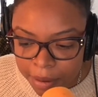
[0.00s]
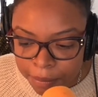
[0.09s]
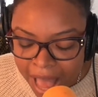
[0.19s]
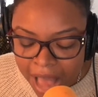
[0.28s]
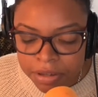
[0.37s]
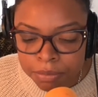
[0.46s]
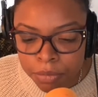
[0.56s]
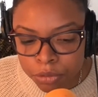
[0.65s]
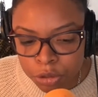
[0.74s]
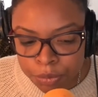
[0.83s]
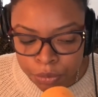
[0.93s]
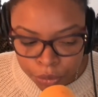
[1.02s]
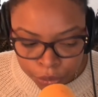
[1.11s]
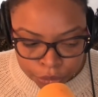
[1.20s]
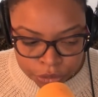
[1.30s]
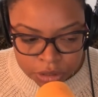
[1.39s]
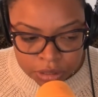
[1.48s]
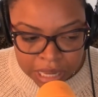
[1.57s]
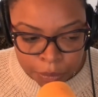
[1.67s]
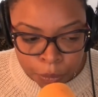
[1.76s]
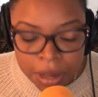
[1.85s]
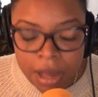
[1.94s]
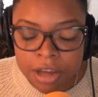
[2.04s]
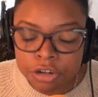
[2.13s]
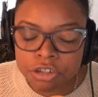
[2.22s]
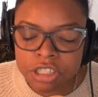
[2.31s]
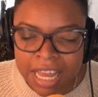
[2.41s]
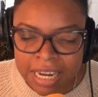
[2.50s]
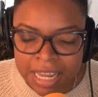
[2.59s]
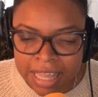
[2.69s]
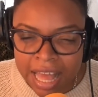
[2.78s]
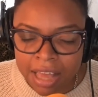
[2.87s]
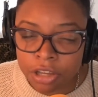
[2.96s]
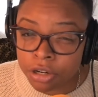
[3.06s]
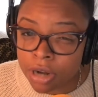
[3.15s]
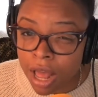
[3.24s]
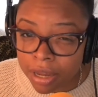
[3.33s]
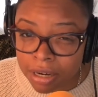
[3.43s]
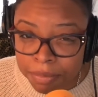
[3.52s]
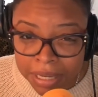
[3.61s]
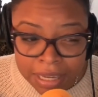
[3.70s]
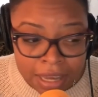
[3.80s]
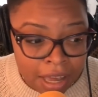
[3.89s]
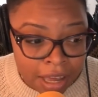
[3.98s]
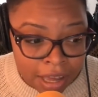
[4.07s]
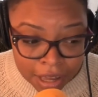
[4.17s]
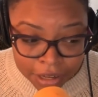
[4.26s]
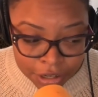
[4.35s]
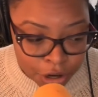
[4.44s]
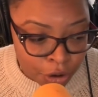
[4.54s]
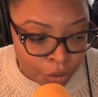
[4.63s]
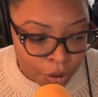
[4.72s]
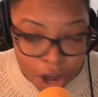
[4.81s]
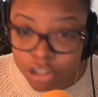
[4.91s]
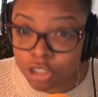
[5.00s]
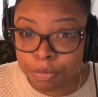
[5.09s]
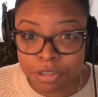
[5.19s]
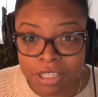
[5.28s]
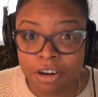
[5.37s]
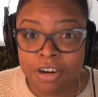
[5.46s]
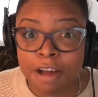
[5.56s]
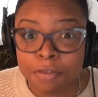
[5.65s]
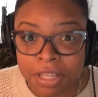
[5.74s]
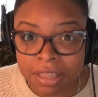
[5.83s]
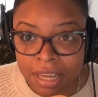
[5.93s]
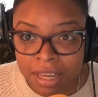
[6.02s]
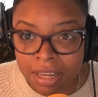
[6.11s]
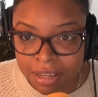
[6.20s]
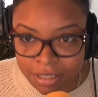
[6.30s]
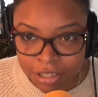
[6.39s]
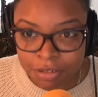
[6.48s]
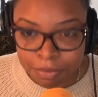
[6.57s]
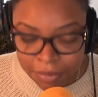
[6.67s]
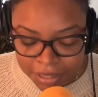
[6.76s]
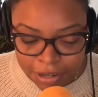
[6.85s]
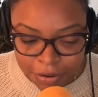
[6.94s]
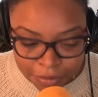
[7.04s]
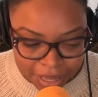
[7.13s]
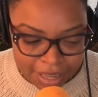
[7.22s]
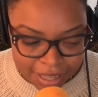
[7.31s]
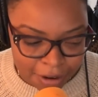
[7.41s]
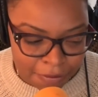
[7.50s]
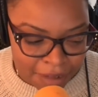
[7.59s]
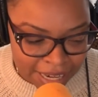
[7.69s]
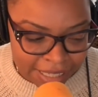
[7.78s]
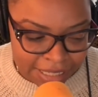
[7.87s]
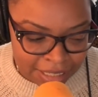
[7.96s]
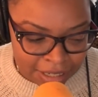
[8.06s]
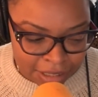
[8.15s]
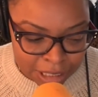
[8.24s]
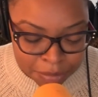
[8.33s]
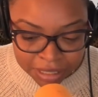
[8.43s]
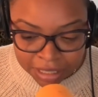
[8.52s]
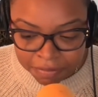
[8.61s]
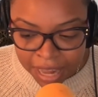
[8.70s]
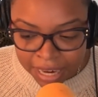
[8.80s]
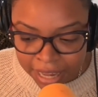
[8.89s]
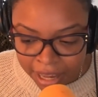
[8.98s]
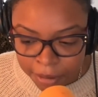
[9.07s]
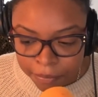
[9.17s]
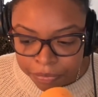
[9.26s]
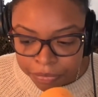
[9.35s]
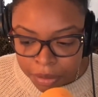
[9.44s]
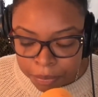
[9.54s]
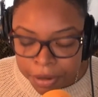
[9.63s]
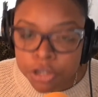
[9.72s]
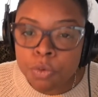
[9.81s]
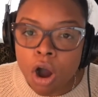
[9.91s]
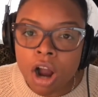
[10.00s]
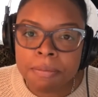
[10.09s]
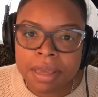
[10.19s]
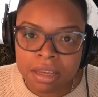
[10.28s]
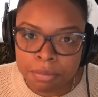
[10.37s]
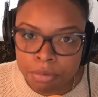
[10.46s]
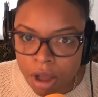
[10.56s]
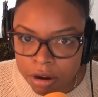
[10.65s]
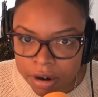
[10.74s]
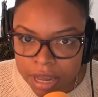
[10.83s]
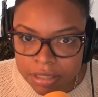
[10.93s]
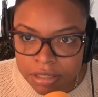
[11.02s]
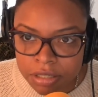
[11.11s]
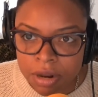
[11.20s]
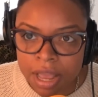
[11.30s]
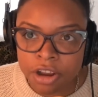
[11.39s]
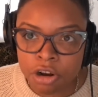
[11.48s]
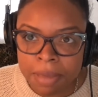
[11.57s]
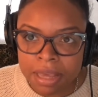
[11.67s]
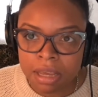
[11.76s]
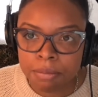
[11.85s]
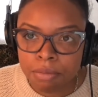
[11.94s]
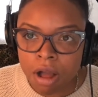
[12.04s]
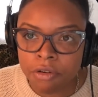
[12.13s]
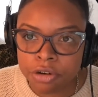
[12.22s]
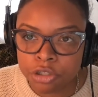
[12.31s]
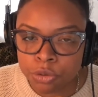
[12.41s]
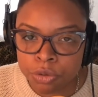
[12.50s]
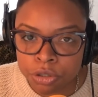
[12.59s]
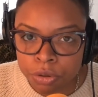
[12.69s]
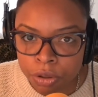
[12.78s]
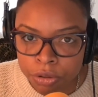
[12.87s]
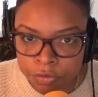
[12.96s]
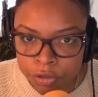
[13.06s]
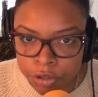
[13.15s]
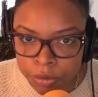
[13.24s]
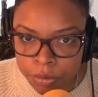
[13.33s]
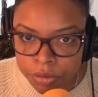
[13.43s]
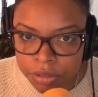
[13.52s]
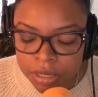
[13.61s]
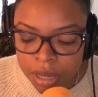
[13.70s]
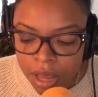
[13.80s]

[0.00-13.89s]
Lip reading: having multiple goals, but understanding that you're not going to be, 100% on everything because your finances are typically finite, but you are making progress, right? You're making progress towards all of your goals.